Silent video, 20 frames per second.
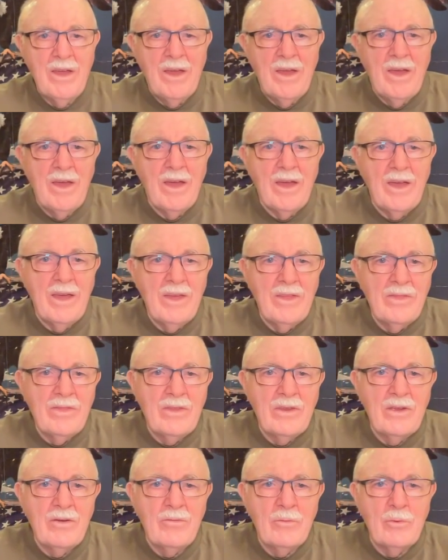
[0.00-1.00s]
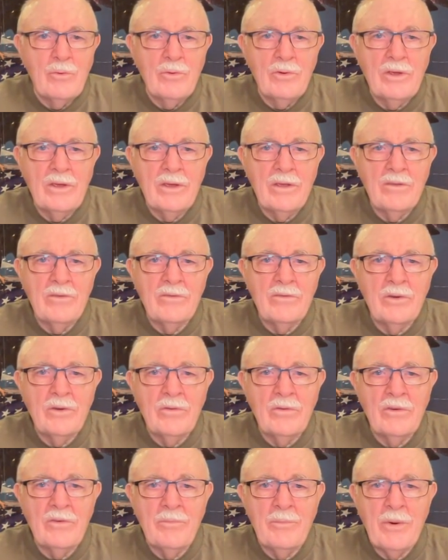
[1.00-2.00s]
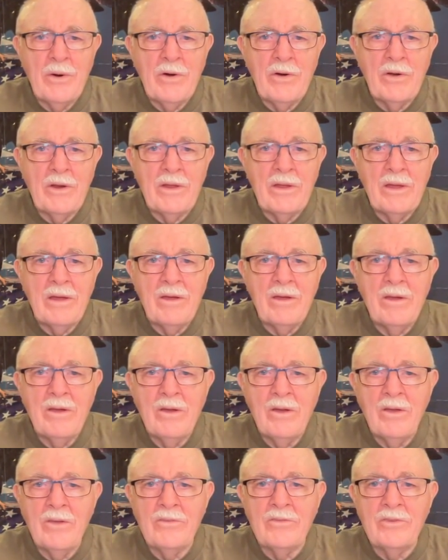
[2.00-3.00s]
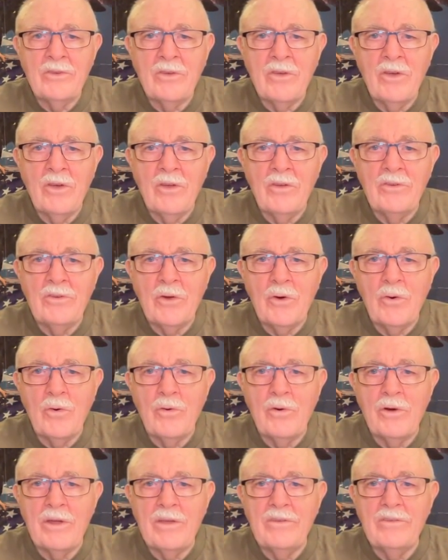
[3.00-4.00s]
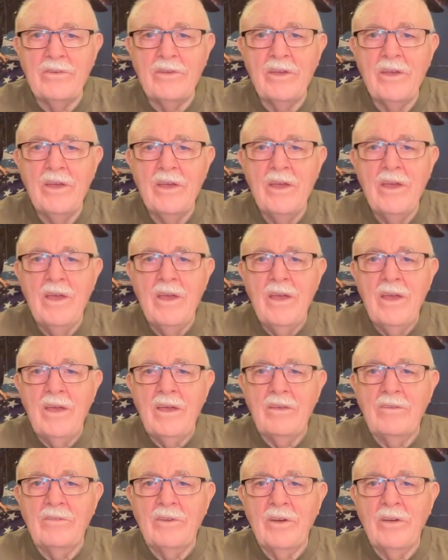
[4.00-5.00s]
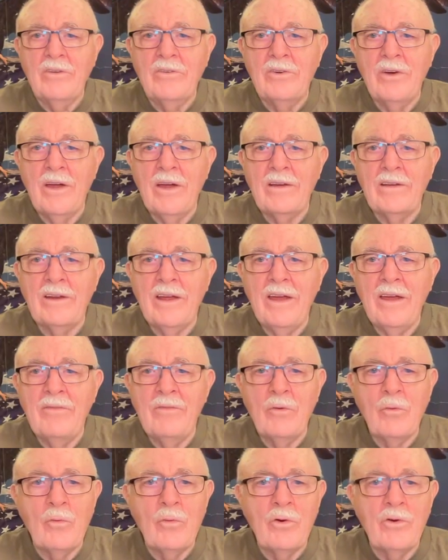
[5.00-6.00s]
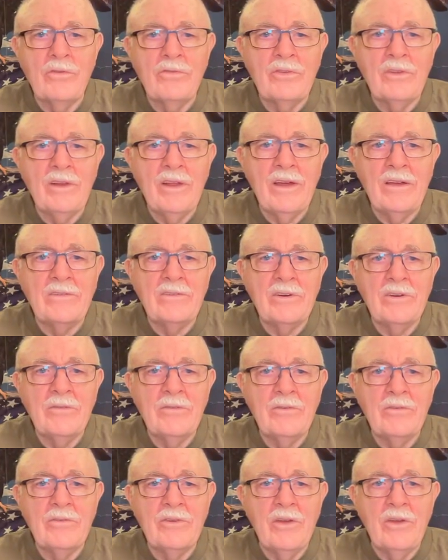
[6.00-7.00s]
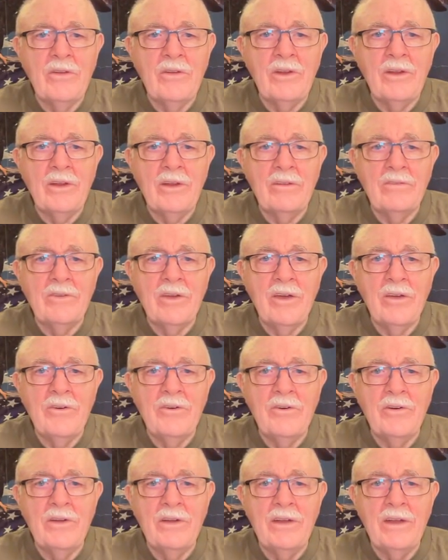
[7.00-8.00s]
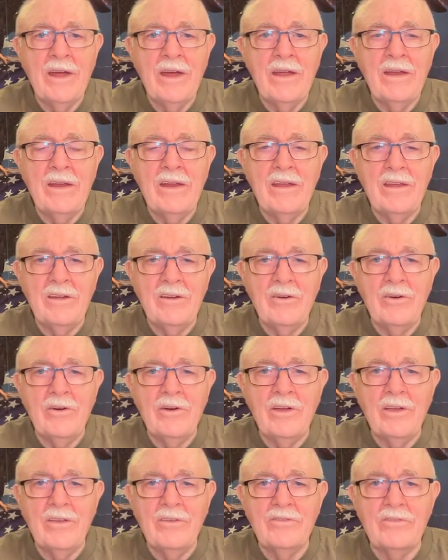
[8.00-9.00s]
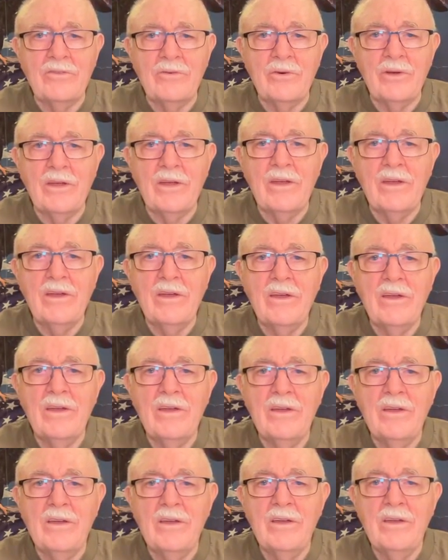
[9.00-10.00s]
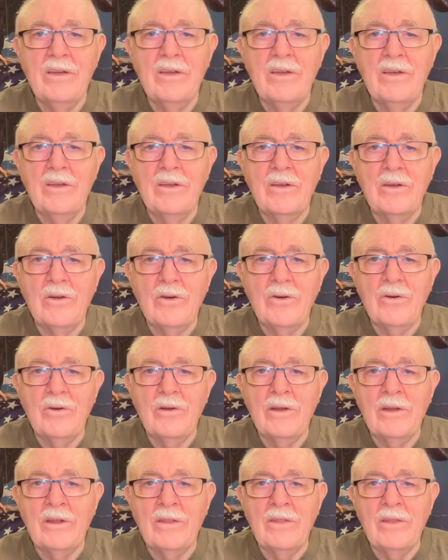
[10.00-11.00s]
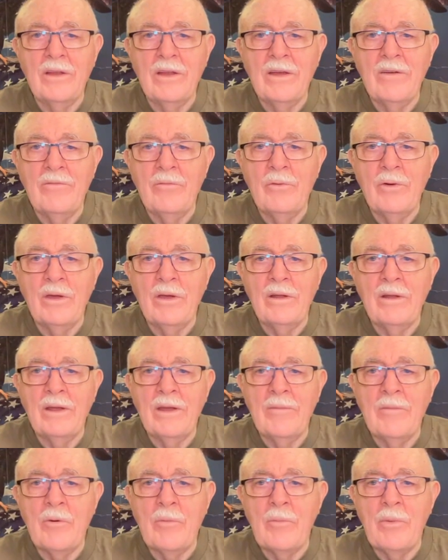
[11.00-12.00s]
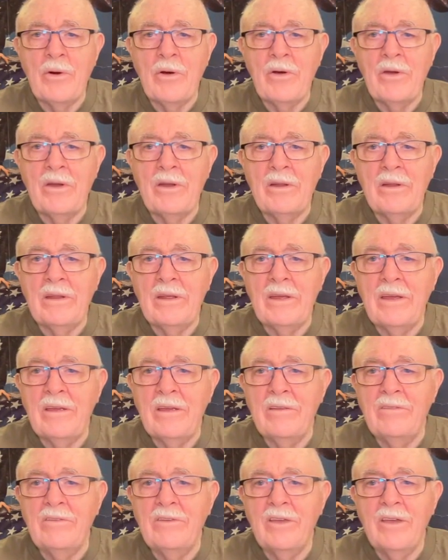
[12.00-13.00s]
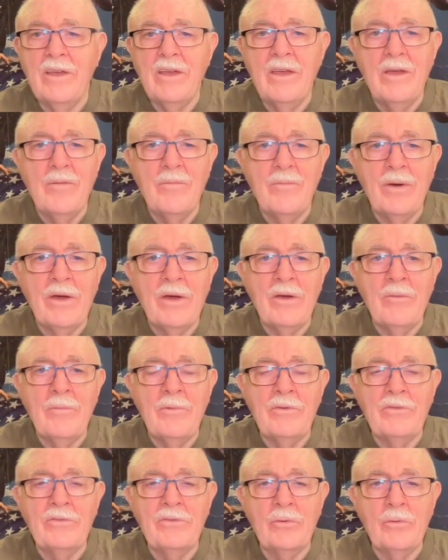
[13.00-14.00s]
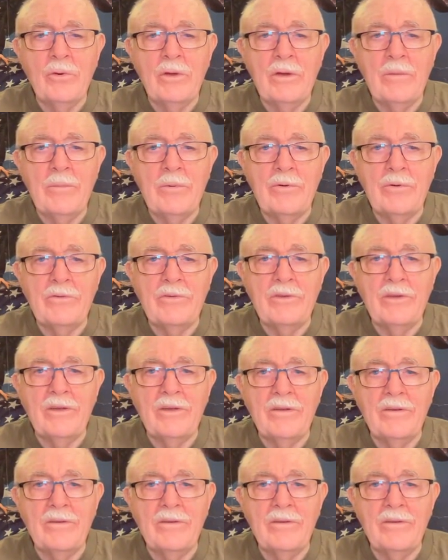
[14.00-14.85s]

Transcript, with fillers: and the ruling Conservative Party, also called Tories, is on track to have the worst election result in its 190-year history. Currently, the left-wing Labour Party leads by almost 20%.